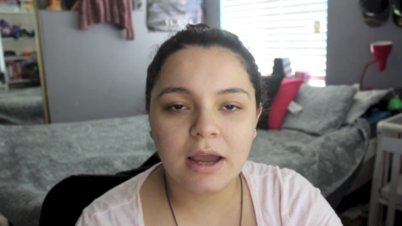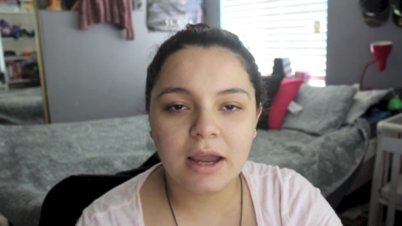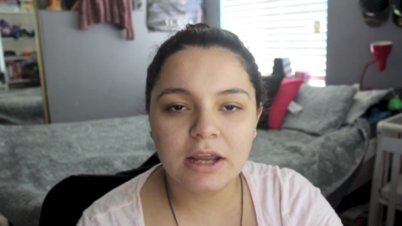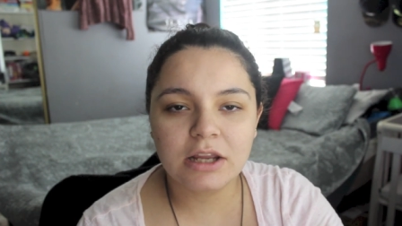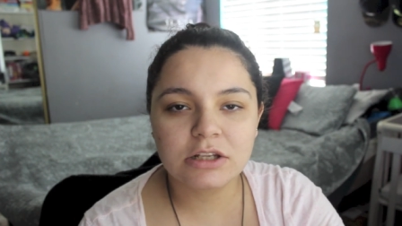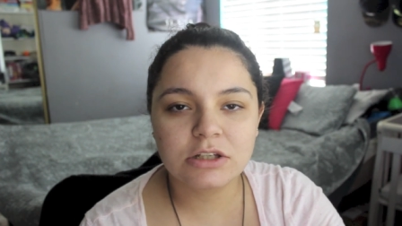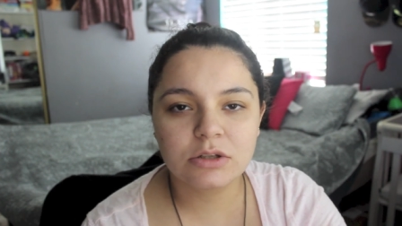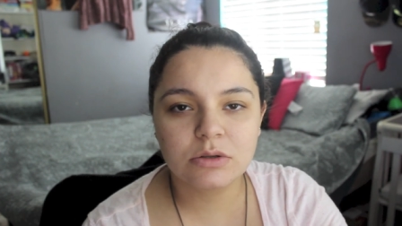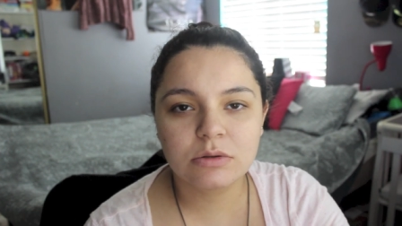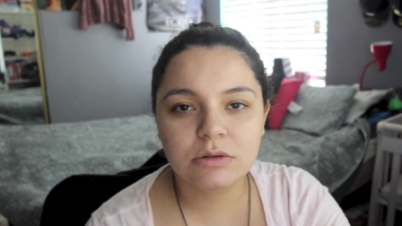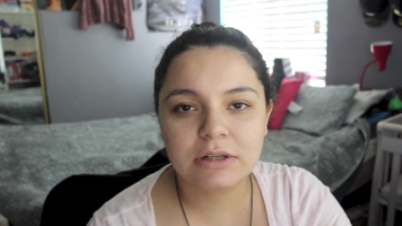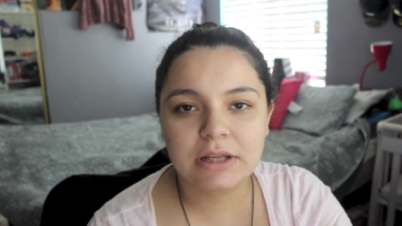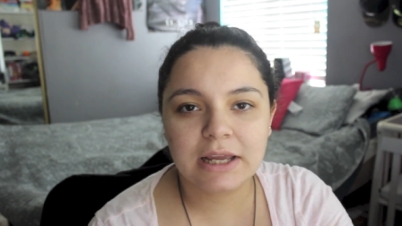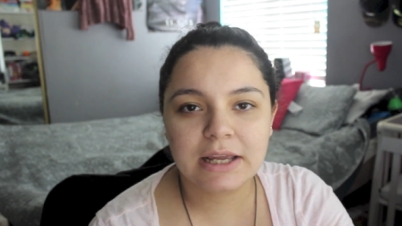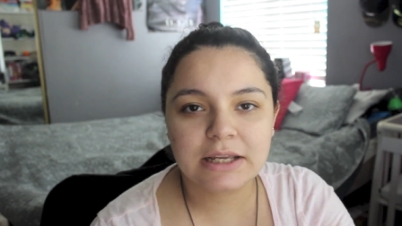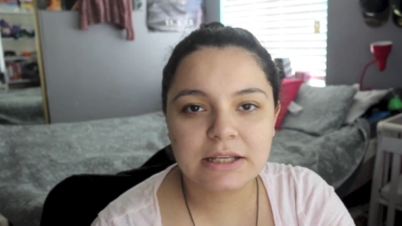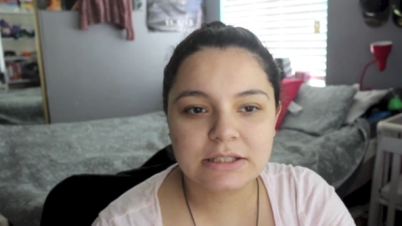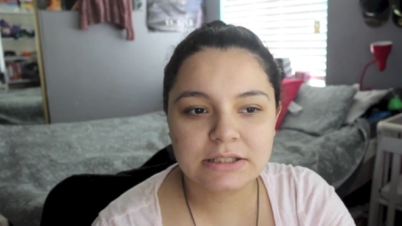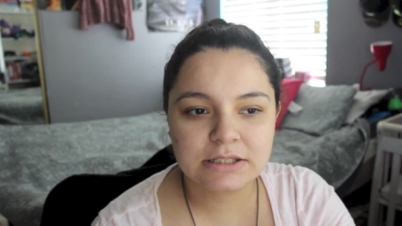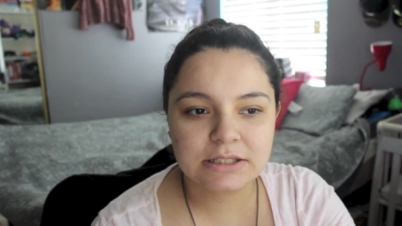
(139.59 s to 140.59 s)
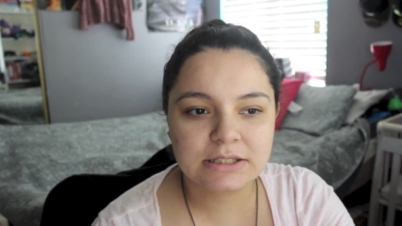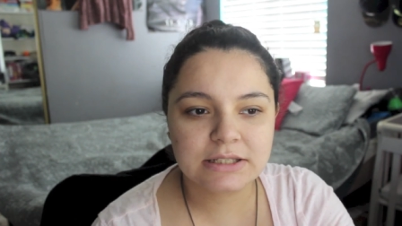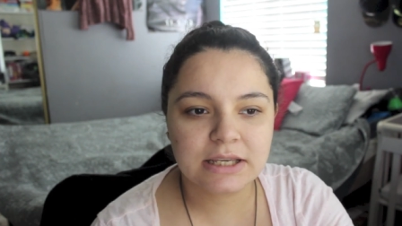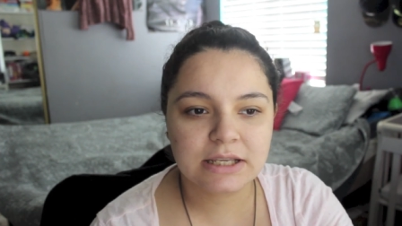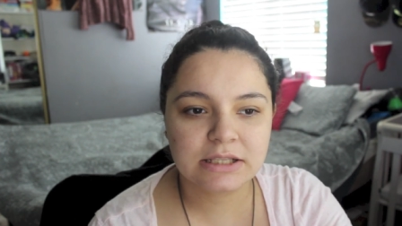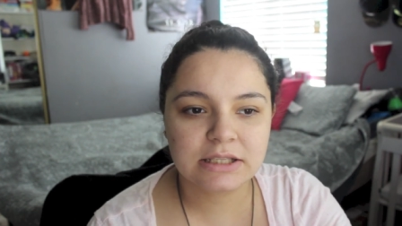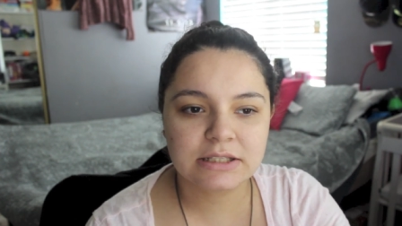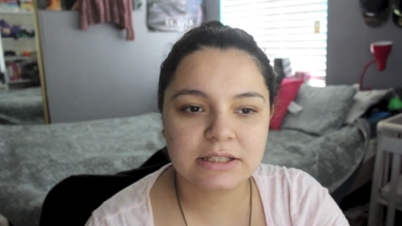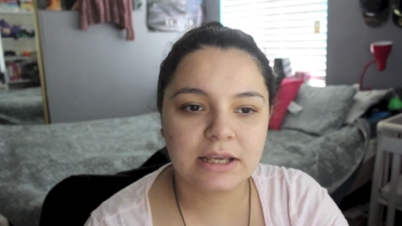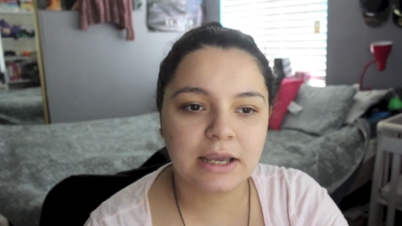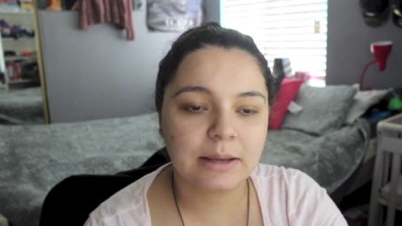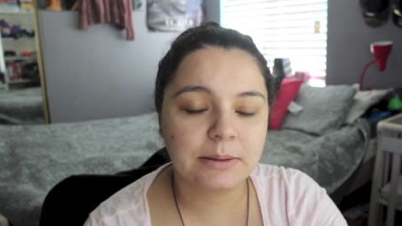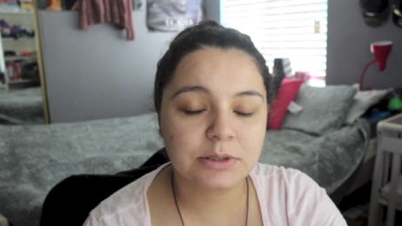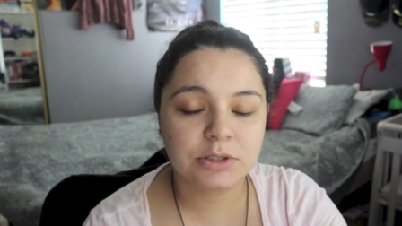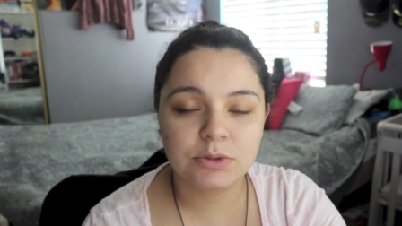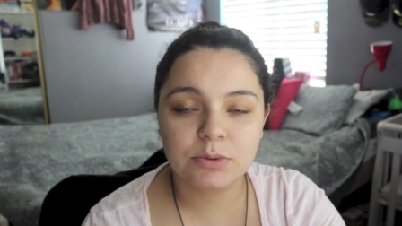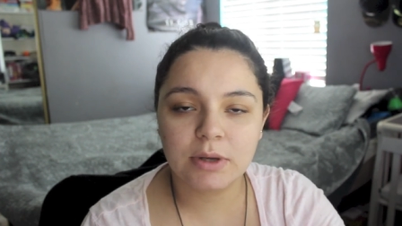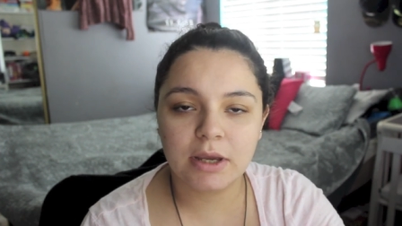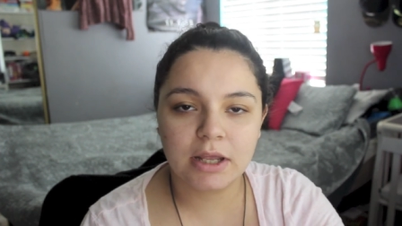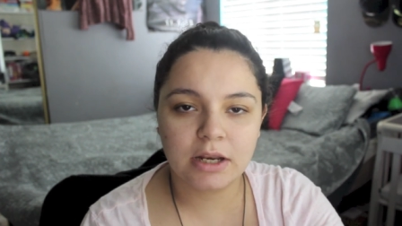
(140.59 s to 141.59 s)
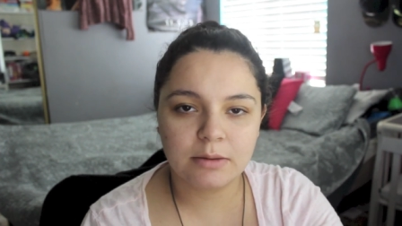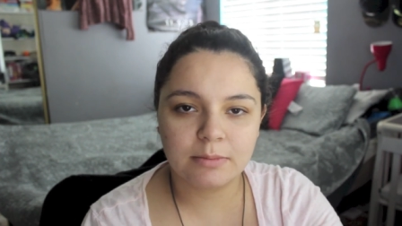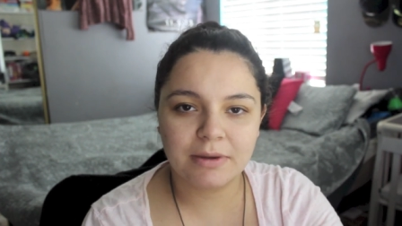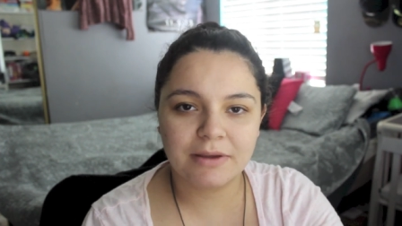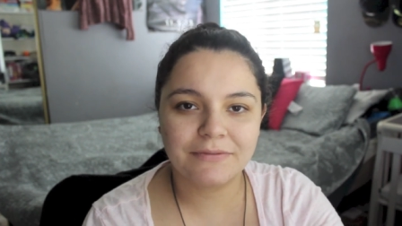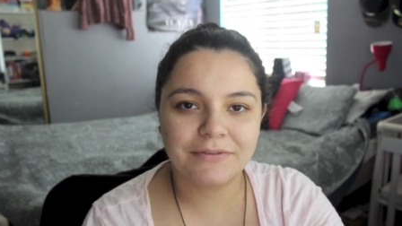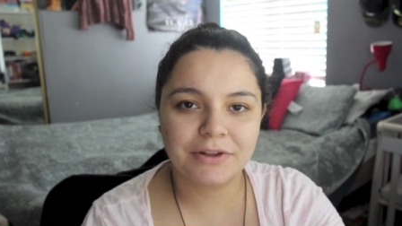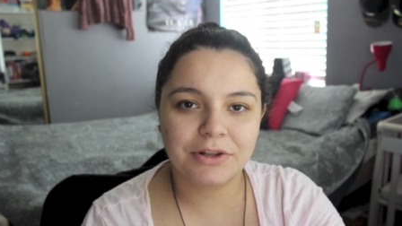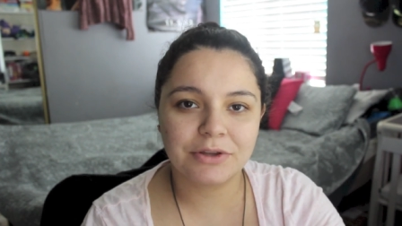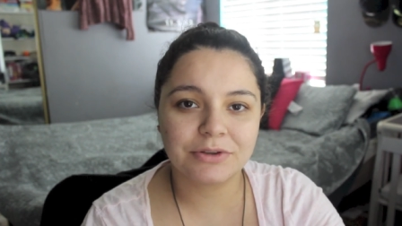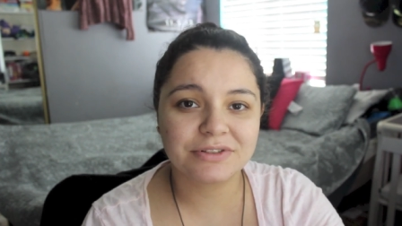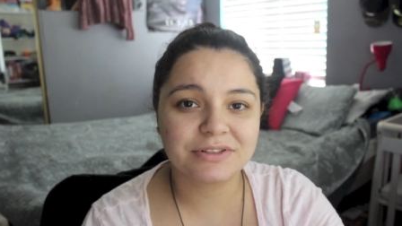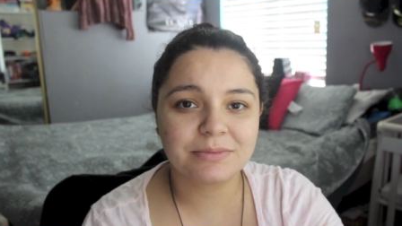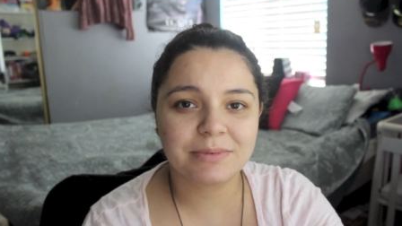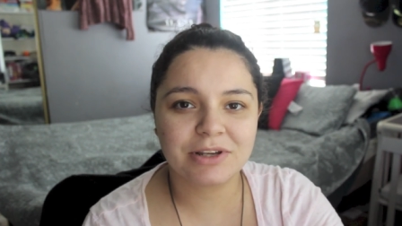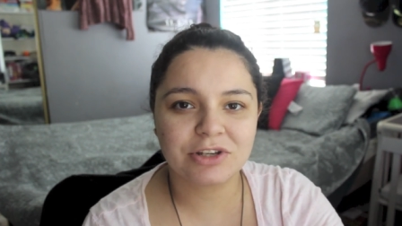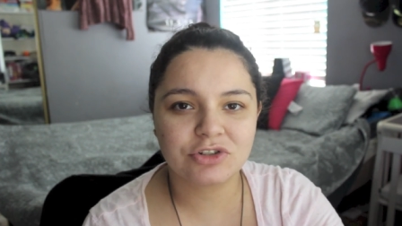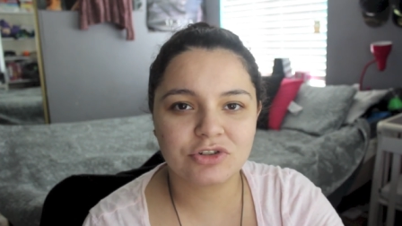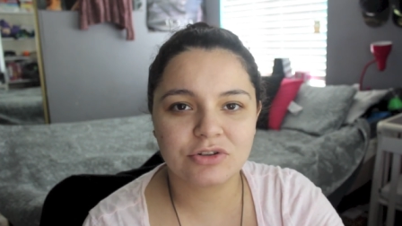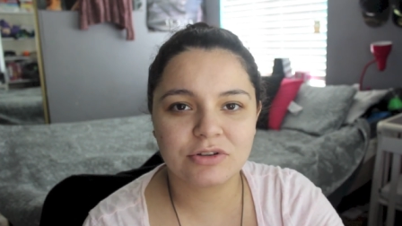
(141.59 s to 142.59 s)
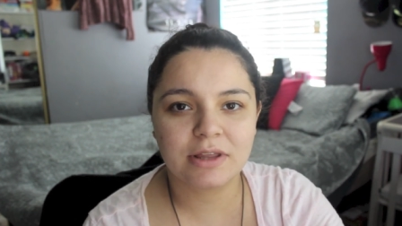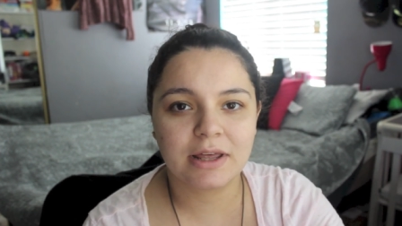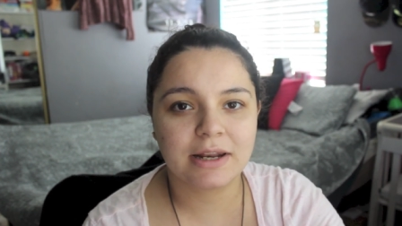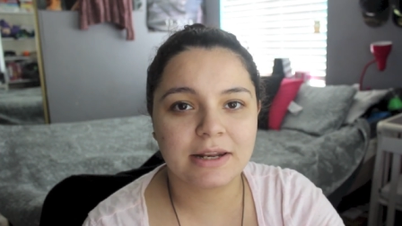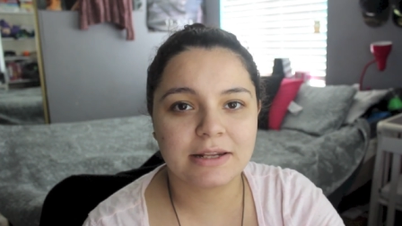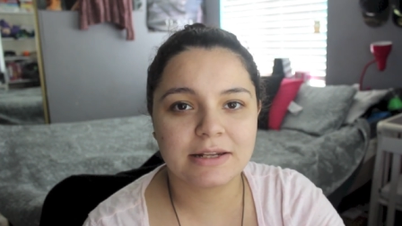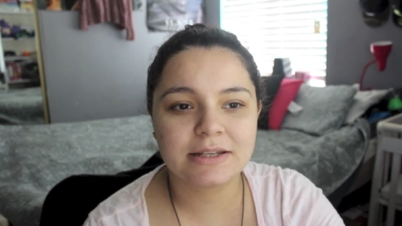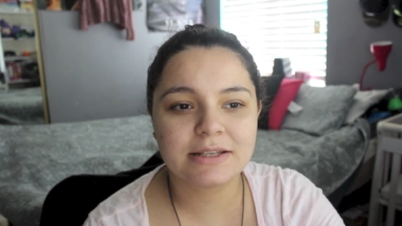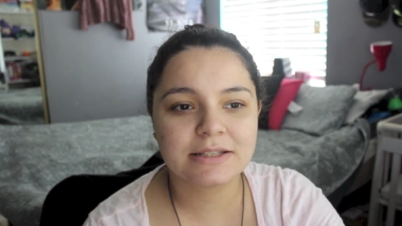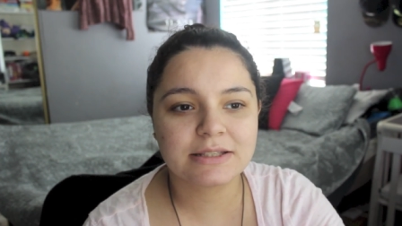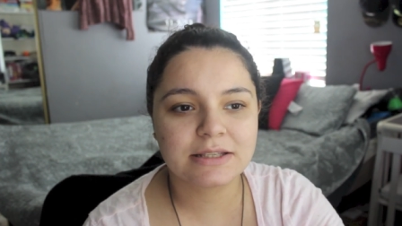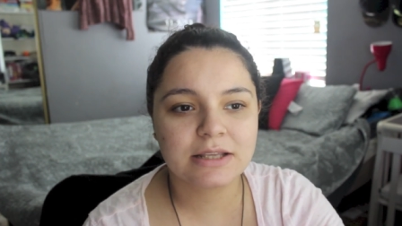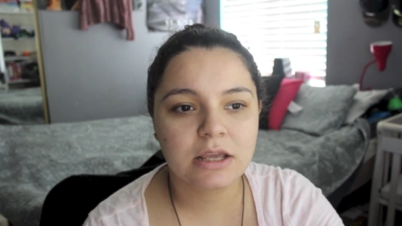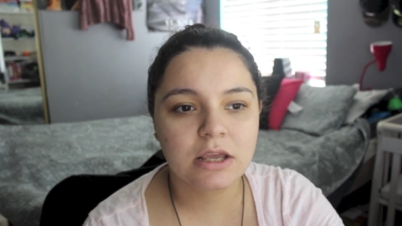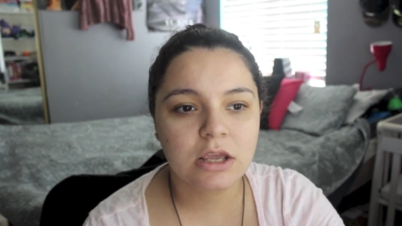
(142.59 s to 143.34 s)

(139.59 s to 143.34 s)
I do like to take the time to edit my videos and make sure that it is,